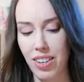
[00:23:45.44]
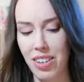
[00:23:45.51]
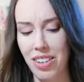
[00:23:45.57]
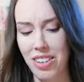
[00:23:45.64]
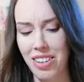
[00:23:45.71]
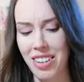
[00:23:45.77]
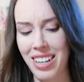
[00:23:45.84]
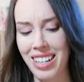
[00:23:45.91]

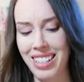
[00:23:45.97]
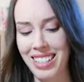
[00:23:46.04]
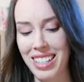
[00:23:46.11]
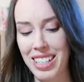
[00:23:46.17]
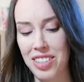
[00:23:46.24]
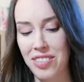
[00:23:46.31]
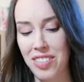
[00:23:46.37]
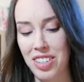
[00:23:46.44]
Oh,
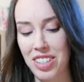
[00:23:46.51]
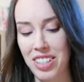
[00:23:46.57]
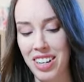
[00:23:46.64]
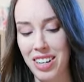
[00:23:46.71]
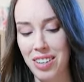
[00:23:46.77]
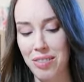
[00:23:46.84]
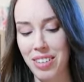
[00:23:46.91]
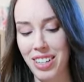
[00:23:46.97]
SS
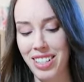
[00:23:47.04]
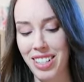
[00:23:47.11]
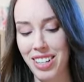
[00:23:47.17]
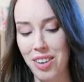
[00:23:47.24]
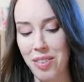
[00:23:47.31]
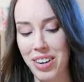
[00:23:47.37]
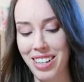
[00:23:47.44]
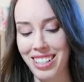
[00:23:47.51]
Vegeta
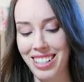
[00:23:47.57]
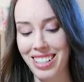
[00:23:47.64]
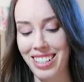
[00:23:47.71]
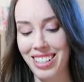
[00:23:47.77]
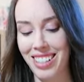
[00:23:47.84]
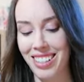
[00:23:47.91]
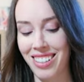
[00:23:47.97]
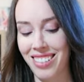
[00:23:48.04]
rescuing a
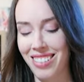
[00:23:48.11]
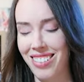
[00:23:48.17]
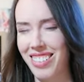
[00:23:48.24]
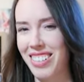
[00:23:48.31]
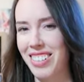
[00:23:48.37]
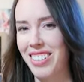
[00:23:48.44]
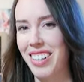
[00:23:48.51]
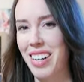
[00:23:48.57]

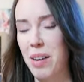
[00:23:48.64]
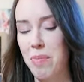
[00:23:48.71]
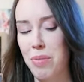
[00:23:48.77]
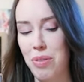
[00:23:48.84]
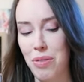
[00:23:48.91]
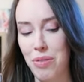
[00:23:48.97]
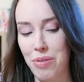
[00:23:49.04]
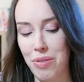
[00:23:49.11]
son. Oh, how
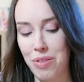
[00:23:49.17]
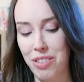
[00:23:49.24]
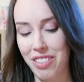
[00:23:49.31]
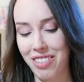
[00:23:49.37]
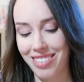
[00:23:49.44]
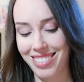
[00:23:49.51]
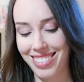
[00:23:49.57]
beautiful.